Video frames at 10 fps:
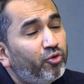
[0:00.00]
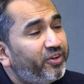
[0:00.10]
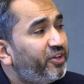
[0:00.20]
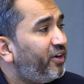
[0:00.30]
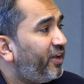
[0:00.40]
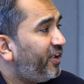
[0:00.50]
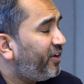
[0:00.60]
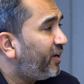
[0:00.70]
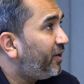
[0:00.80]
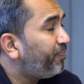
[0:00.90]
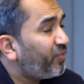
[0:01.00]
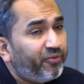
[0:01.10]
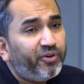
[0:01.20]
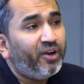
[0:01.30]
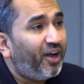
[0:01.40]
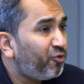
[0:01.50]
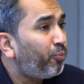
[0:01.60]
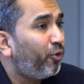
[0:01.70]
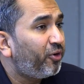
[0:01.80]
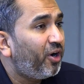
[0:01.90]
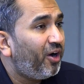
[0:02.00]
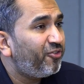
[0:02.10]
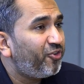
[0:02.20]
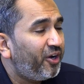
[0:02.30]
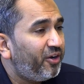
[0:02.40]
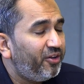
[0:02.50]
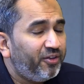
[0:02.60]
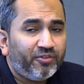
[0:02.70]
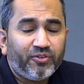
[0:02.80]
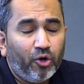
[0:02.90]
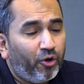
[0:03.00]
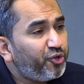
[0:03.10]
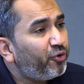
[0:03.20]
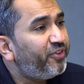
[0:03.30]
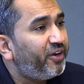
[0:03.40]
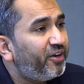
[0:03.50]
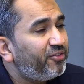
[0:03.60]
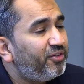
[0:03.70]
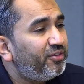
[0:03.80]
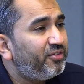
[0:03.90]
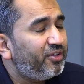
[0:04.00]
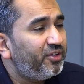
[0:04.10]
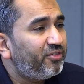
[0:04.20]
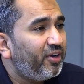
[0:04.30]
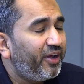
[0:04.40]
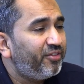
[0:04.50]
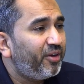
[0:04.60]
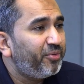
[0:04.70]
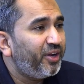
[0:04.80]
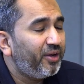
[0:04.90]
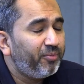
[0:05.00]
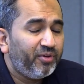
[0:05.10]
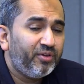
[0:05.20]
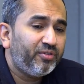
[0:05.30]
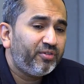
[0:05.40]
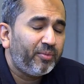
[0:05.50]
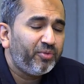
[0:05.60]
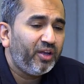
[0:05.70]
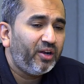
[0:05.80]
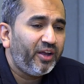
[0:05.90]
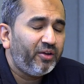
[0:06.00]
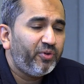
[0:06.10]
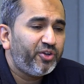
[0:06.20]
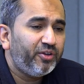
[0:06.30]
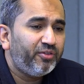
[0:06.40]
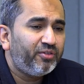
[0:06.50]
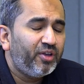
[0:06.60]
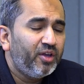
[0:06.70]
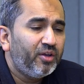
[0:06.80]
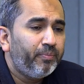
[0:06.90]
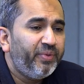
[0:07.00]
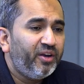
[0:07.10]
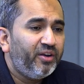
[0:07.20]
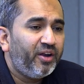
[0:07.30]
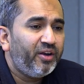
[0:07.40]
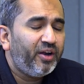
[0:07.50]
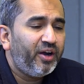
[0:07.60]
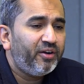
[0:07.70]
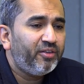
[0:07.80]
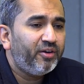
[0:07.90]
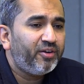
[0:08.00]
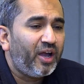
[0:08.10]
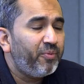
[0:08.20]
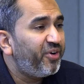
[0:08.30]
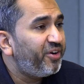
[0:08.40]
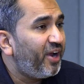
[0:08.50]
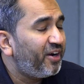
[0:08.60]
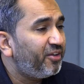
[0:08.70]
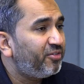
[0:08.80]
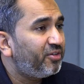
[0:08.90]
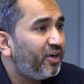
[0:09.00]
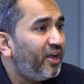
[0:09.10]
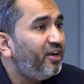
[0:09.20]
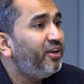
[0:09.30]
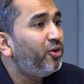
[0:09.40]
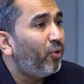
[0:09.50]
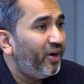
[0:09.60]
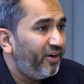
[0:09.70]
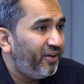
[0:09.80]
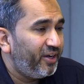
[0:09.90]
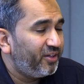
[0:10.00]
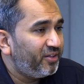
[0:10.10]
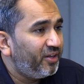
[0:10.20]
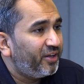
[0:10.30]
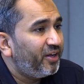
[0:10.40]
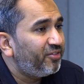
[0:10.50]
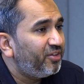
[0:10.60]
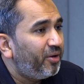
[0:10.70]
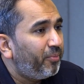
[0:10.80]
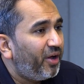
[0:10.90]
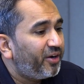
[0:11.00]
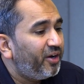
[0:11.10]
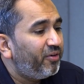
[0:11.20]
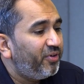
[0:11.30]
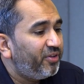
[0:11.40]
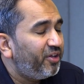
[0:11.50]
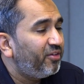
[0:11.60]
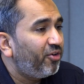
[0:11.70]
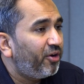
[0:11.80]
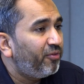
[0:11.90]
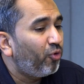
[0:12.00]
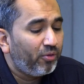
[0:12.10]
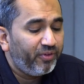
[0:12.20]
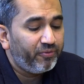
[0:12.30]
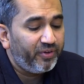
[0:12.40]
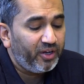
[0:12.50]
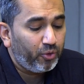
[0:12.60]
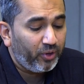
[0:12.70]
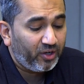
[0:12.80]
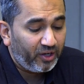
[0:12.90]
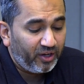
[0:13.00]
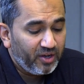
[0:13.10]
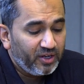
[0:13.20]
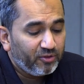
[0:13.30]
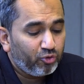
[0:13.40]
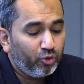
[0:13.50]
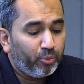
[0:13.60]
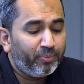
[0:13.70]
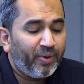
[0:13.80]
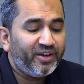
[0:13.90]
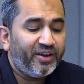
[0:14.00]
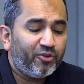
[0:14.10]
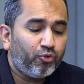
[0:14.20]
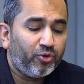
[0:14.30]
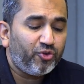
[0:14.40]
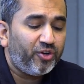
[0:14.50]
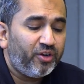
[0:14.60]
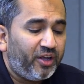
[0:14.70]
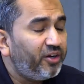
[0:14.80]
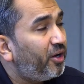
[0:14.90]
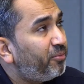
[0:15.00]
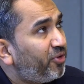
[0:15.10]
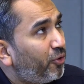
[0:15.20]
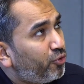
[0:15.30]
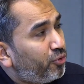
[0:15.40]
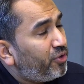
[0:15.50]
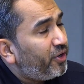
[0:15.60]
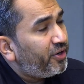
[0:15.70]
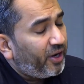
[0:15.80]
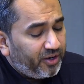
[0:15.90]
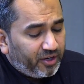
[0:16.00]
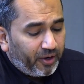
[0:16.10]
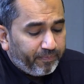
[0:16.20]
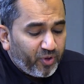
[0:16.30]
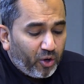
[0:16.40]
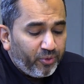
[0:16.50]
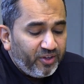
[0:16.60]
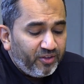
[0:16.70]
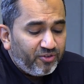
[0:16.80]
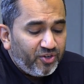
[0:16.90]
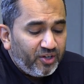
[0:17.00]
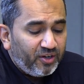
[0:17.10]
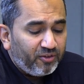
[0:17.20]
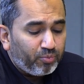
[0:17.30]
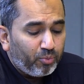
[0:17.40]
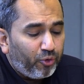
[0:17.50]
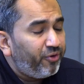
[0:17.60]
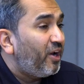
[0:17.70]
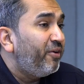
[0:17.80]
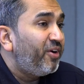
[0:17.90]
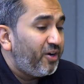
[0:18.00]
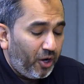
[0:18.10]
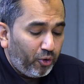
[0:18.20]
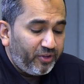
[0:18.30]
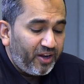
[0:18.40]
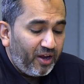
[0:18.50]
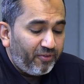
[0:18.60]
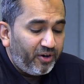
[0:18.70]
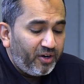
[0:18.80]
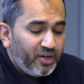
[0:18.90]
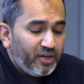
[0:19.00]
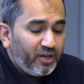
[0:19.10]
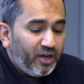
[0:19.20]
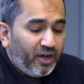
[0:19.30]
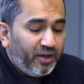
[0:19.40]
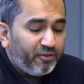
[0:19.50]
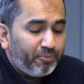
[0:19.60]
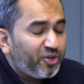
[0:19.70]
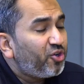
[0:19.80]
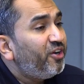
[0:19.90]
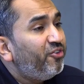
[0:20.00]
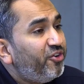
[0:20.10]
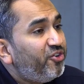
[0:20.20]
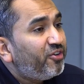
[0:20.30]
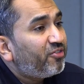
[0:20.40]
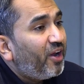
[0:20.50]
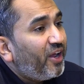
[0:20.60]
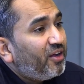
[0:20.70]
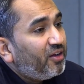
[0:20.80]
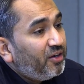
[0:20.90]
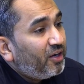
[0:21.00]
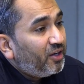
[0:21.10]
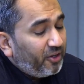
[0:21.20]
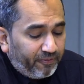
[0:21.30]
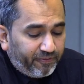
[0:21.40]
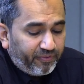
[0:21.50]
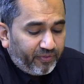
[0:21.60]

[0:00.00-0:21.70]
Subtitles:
So I think our last podcast and this launch of the Nexus is something which is being done at the time that is highly required, I guess, in the market where things are evolving very quickly. So my next question then comes out that how ESG is more relevant now than ever, especially in regions like Gulf,